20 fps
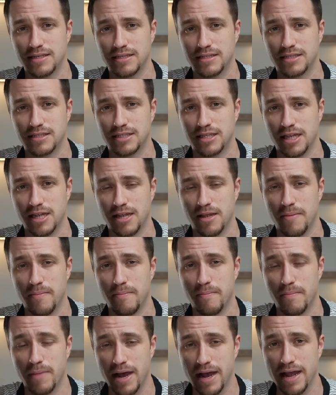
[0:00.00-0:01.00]
to see
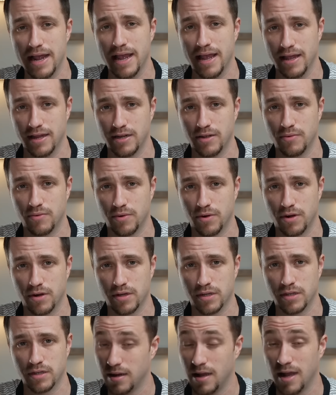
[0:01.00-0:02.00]
my hand at
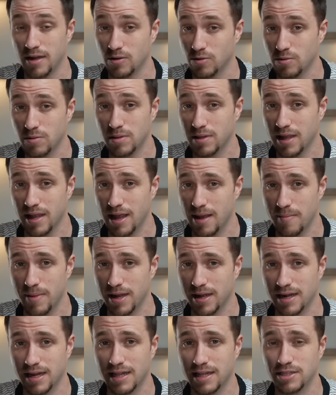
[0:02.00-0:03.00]
work, not only am I
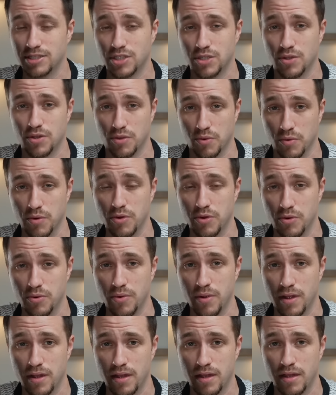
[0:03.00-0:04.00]
going to get you
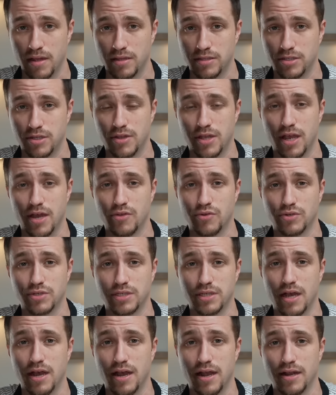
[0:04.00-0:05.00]
through to the other
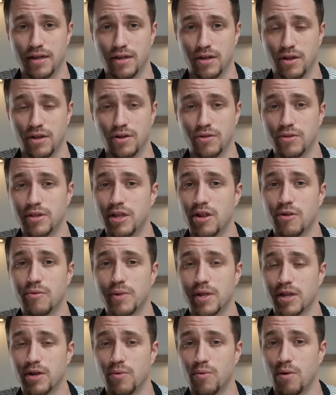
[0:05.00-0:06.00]
side, not only are
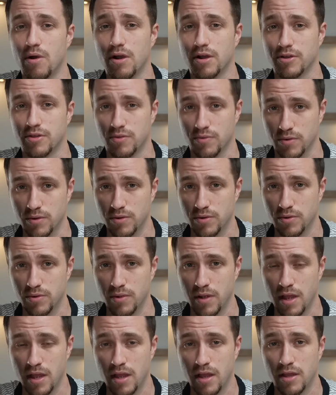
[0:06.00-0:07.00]
we going to walk
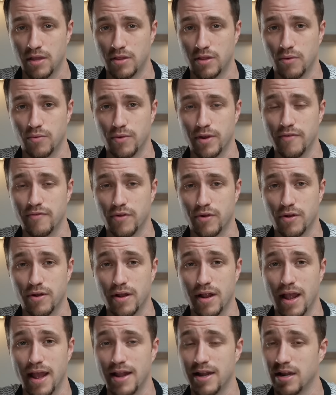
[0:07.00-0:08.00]
through the
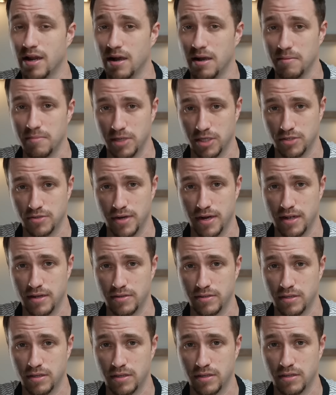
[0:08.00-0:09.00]
river and not be
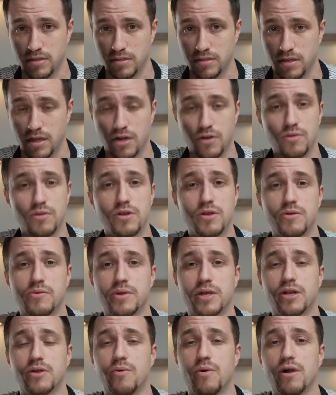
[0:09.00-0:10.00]
drowned, not only are
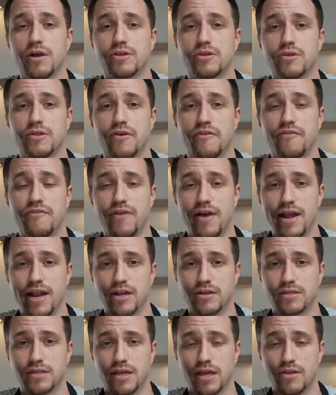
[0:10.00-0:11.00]
we going to walk through the
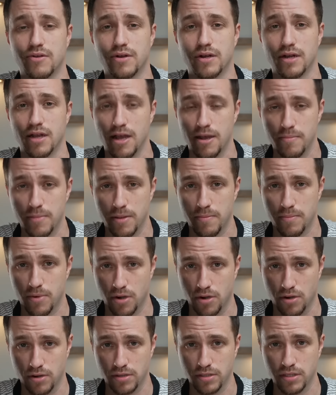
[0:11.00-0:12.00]
fire together and not be
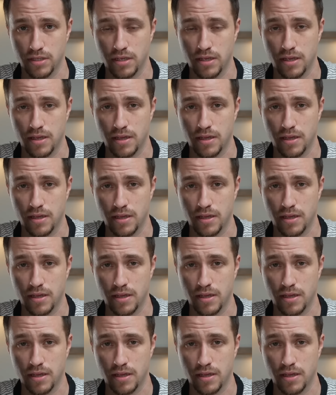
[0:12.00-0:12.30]
burned,